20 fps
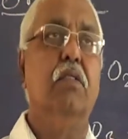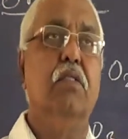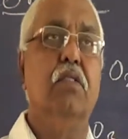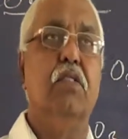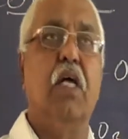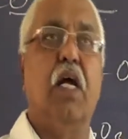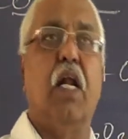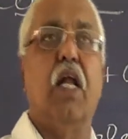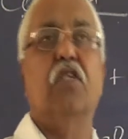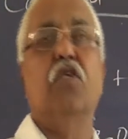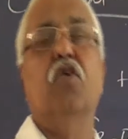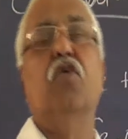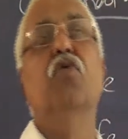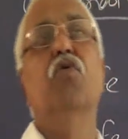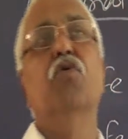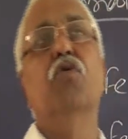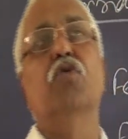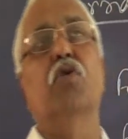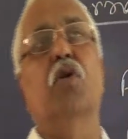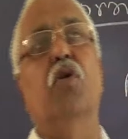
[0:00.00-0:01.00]
there are
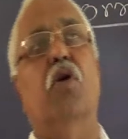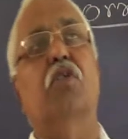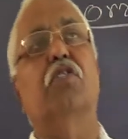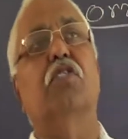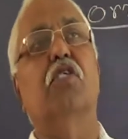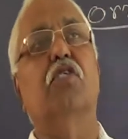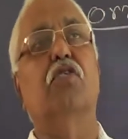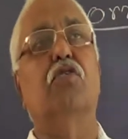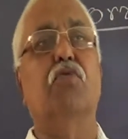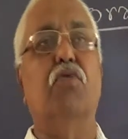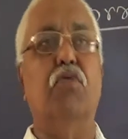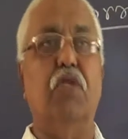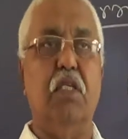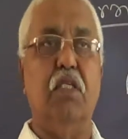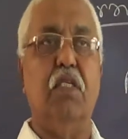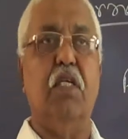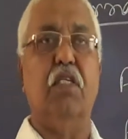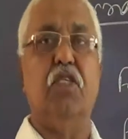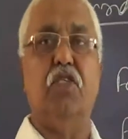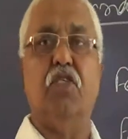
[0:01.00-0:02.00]
huge losses to the
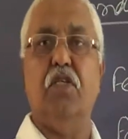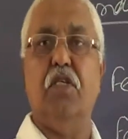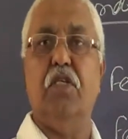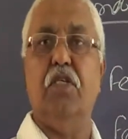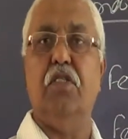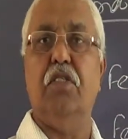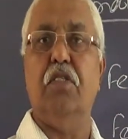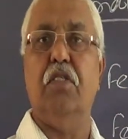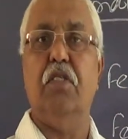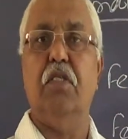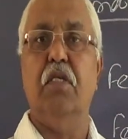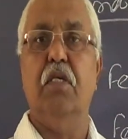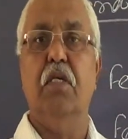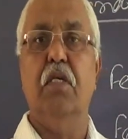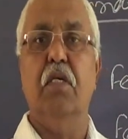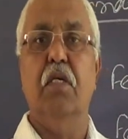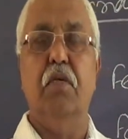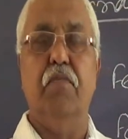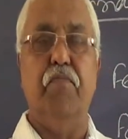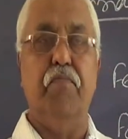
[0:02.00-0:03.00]
industries,
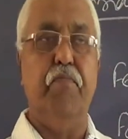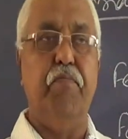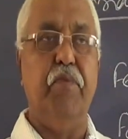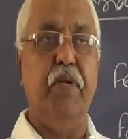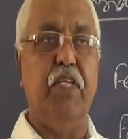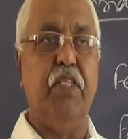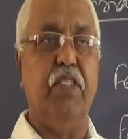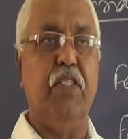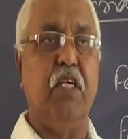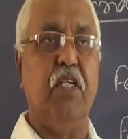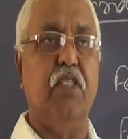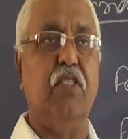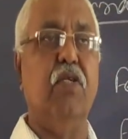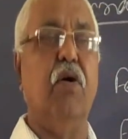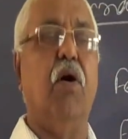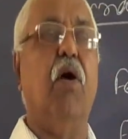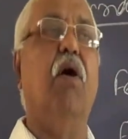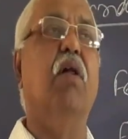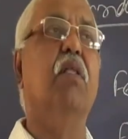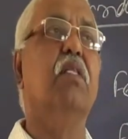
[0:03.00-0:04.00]

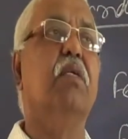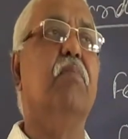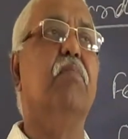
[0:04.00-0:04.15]
bridges, all the